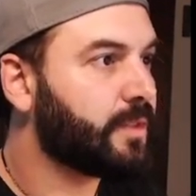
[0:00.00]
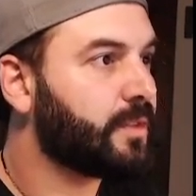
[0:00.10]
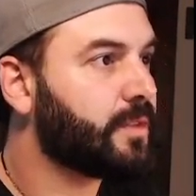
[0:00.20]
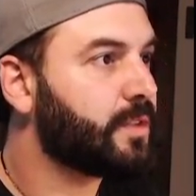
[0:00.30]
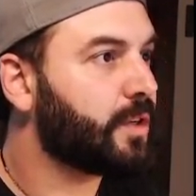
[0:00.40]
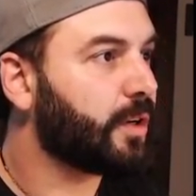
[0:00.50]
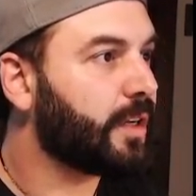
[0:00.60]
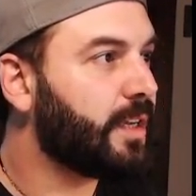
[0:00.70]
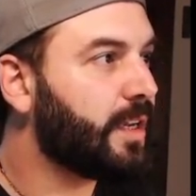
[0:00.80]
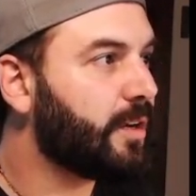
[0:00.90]
So
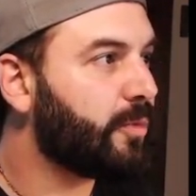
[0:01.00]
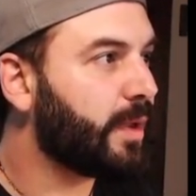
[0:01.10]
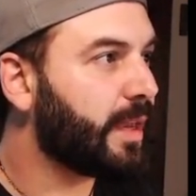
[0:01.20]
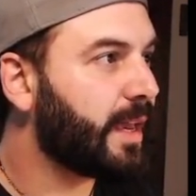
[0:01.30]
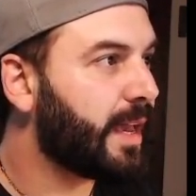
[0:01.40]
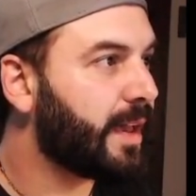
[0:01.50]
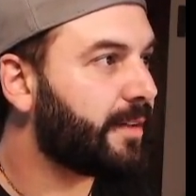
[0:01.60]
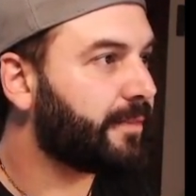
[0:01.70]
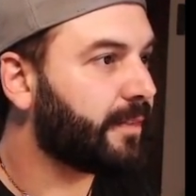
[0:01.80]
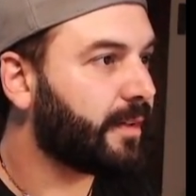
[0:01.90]
here we
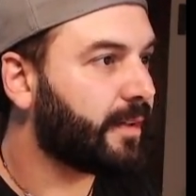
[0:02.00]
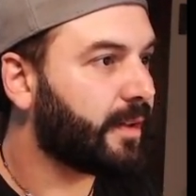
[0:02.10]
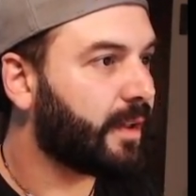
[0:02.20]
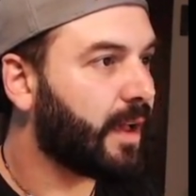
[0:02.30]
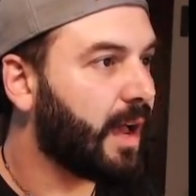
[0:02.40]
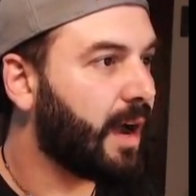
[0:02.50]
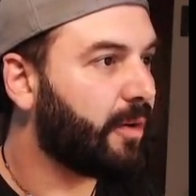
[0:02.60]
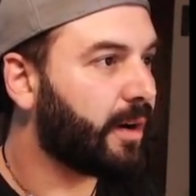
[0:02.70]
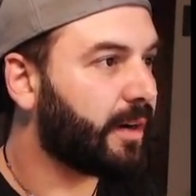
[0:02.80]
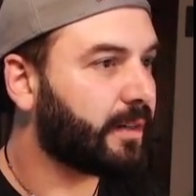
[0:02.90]
have
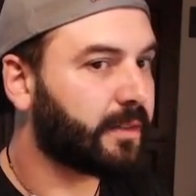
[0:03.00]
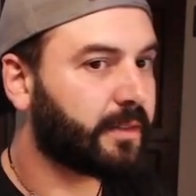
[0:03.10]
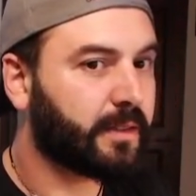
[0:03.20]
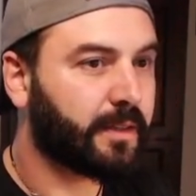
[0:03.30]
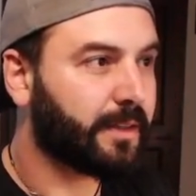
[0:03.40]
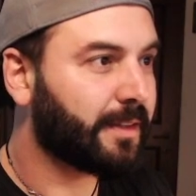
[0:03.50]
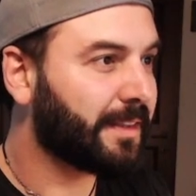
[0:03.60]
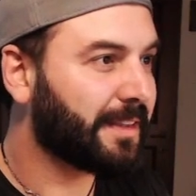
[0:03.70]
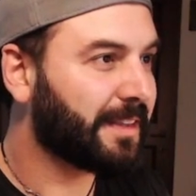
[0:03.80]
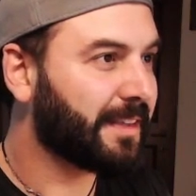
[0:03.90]
our
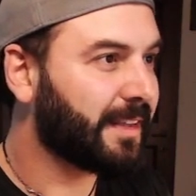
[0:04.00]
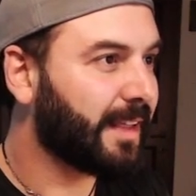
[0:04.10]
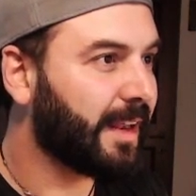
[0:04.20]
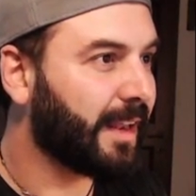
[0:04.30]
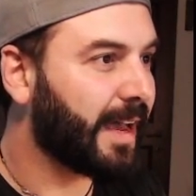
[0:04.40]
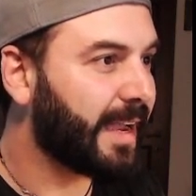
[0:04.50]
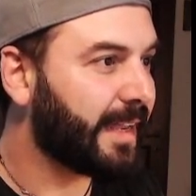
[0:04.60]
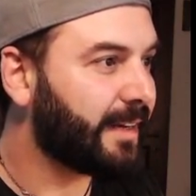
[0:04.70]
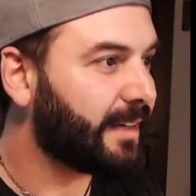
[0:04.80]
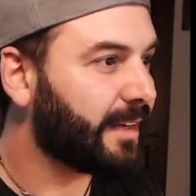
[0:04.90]

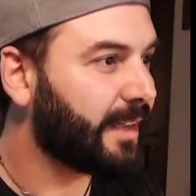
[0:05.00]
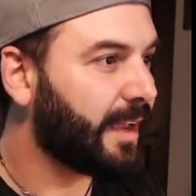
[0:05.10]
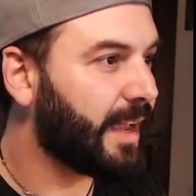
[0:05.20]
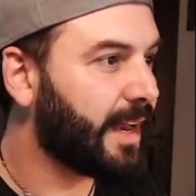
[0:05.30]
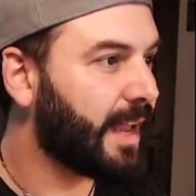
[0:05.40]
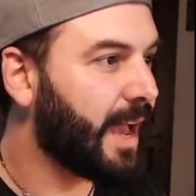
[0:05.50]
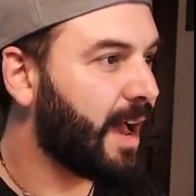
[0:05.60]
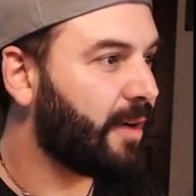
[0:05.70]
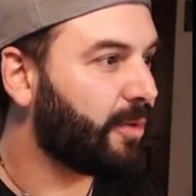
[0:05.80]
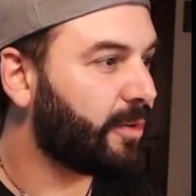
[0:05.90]
line and
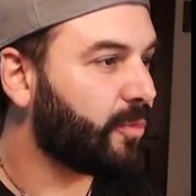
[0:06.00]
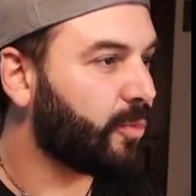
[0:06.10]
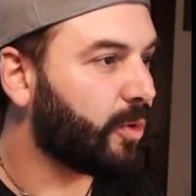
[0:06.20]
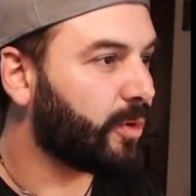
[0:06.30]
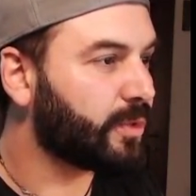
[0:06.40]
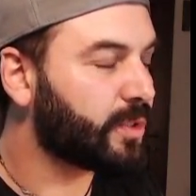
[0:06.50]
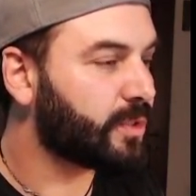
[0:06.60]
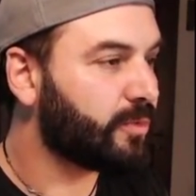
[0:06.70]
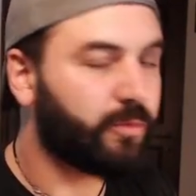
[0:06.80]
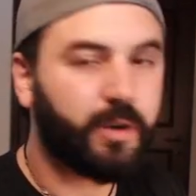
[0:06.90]
our walls
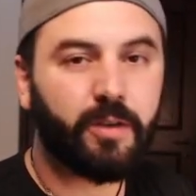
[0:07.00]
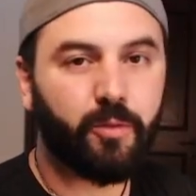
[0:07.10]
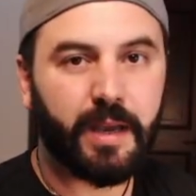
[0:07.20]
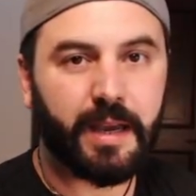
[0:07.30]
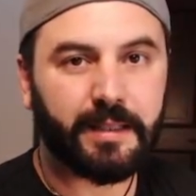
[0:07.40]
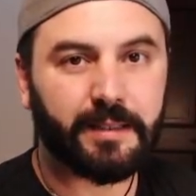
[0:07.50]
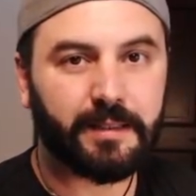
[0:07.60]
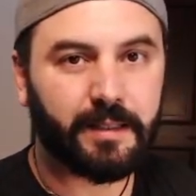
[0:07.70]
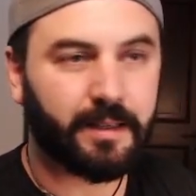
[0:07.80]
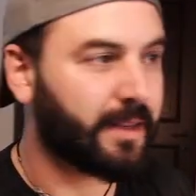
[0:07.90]
recreated
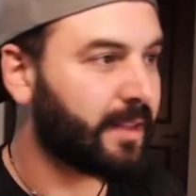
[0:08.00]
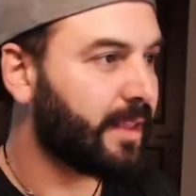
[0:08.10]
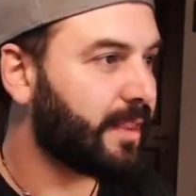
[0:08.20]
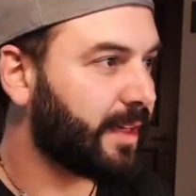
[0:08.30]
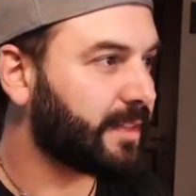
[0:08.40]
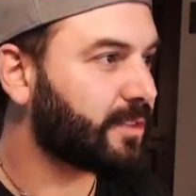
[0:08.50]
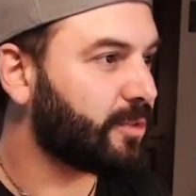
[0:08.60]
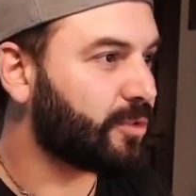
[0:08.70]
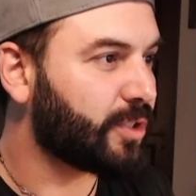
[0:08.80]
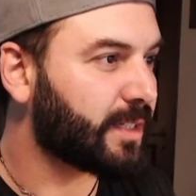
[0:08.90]
thanks
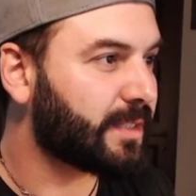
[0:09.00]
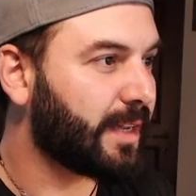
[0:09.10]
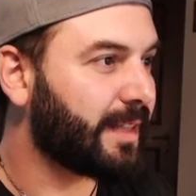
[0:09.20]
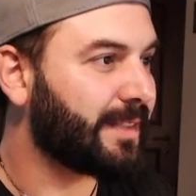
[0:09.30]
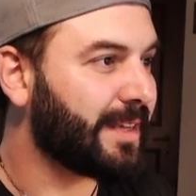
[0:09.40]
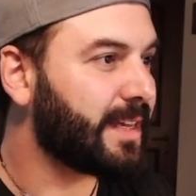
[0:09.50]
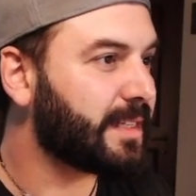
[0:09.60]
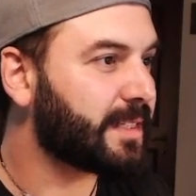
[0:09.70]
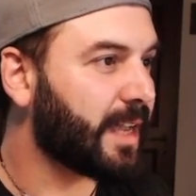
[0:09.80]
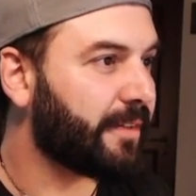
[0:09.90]
to just a DXF.